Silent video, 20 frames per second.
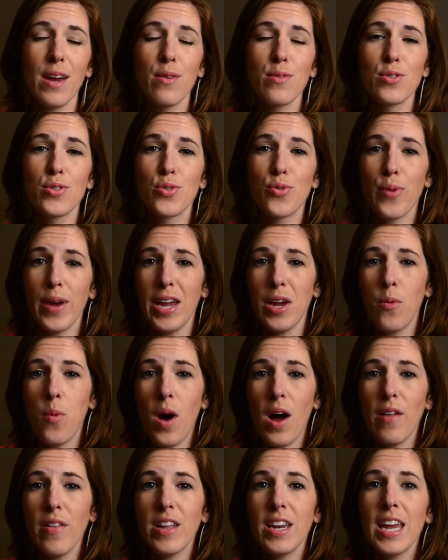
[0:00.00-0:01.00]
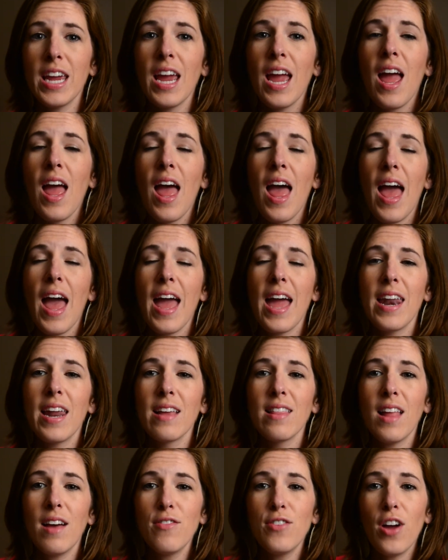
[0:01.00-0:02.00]
It was great quality, and I
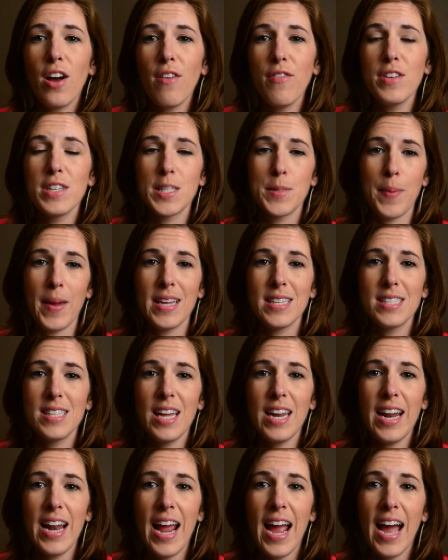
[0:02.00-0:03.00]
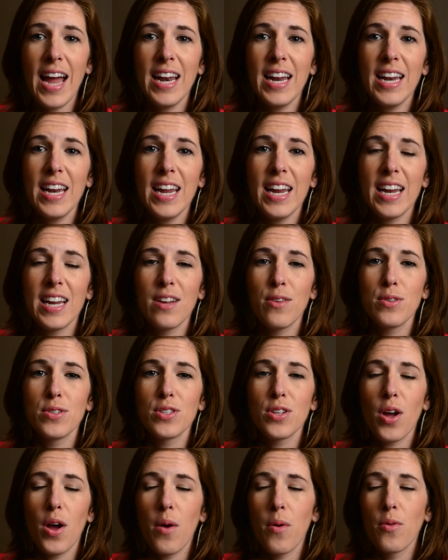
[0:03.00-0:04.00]
loved all the space that it had in it, and it was
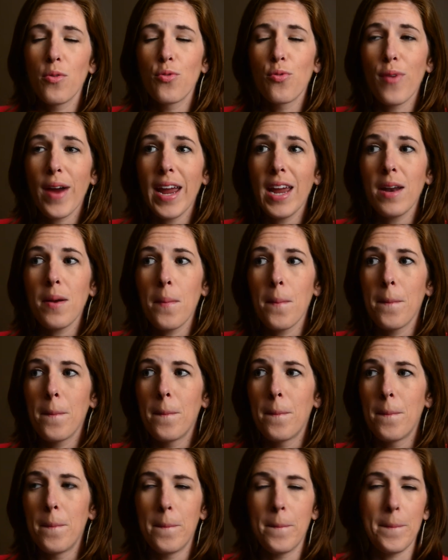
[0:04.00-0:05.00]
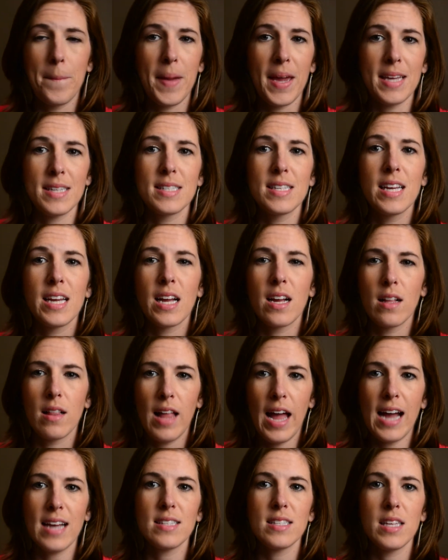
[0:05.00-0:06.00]
a great basic
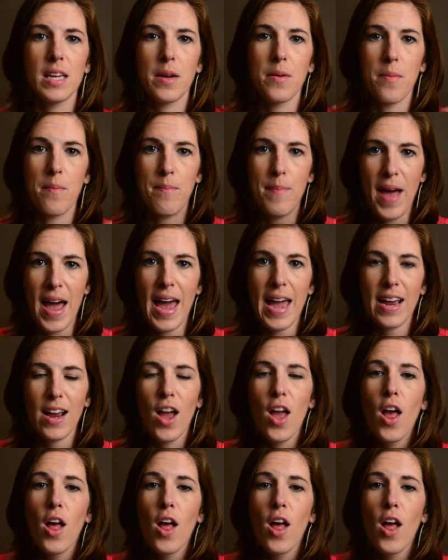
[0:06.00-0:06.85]
classic bag.